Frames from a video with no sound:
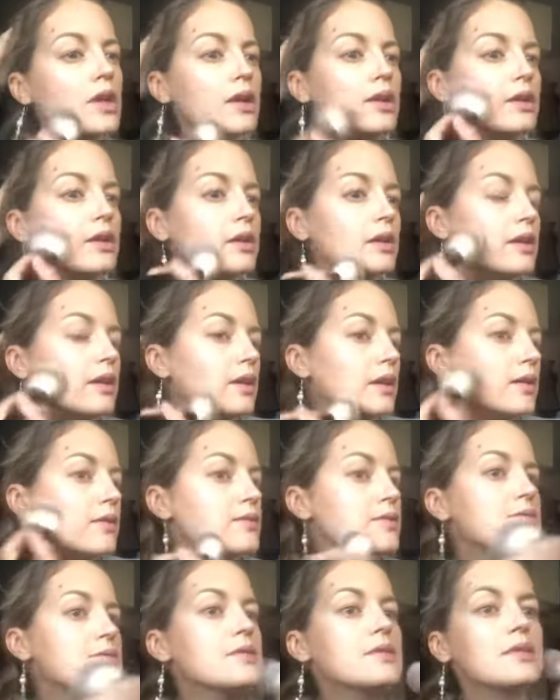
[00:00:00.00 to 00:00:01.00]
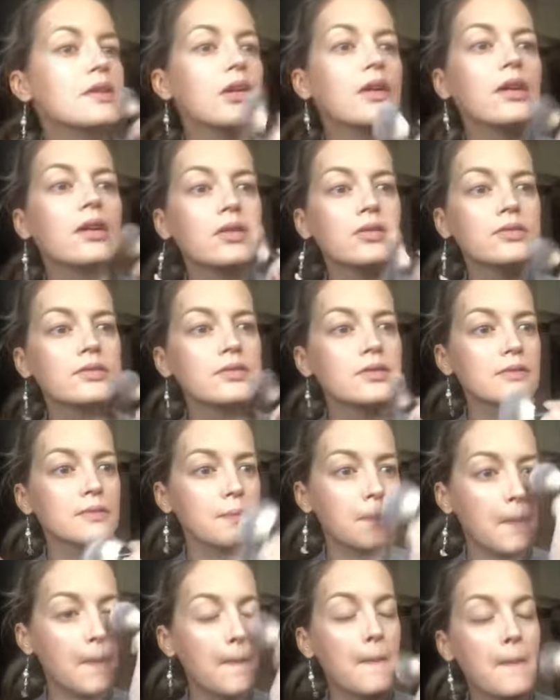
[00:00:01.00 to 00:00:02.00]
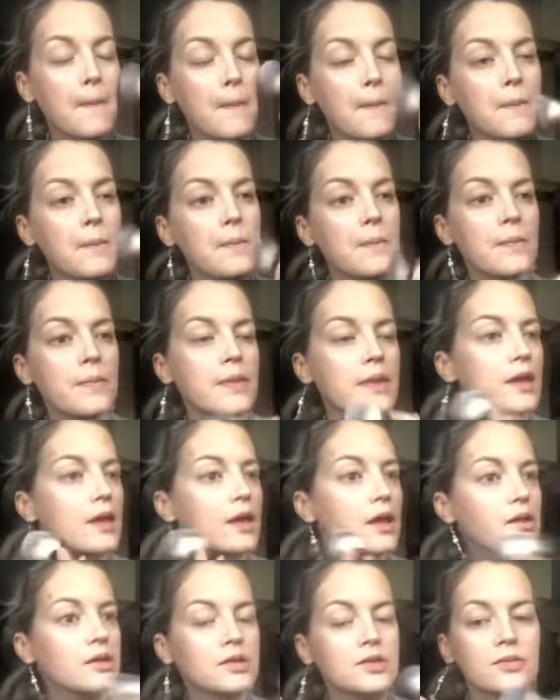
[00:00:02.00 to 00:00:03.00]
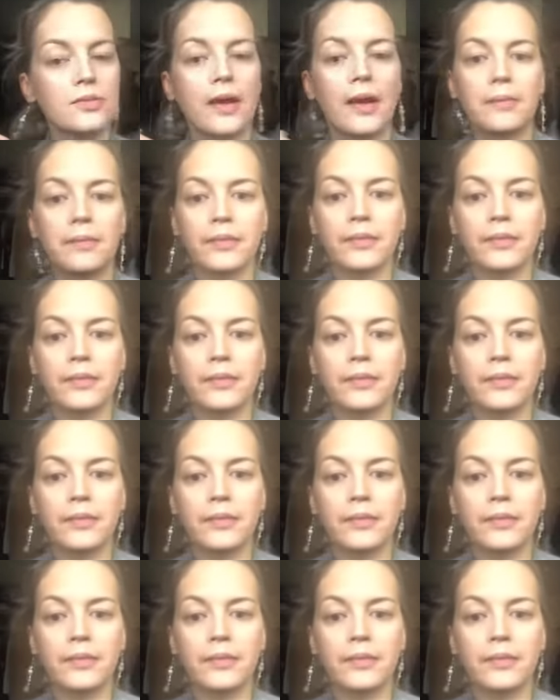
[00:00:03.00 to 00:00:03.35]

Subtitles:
of gives glow to elsewhere.